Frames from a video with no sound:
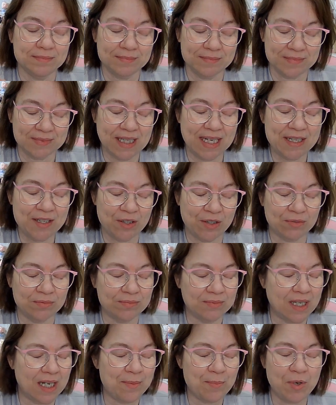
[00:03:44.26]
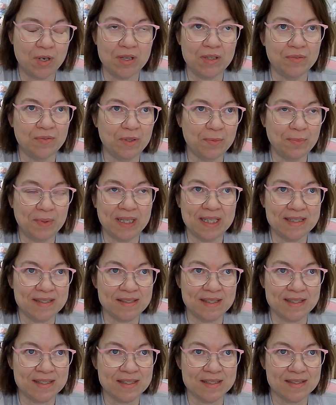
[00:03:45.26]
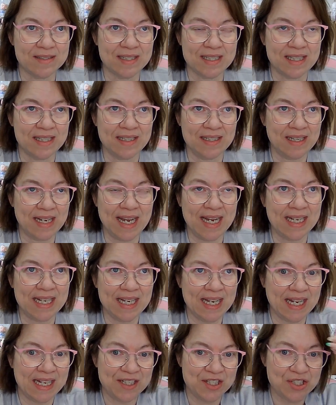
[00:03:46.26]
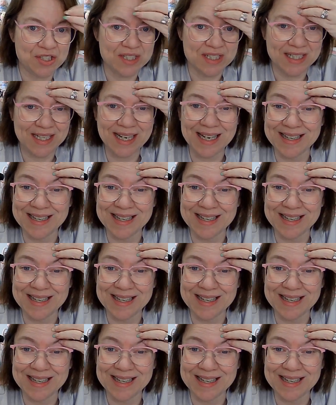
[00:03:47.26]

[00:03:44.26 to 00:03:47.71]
I know, I'm all over the place. It's the ADHD.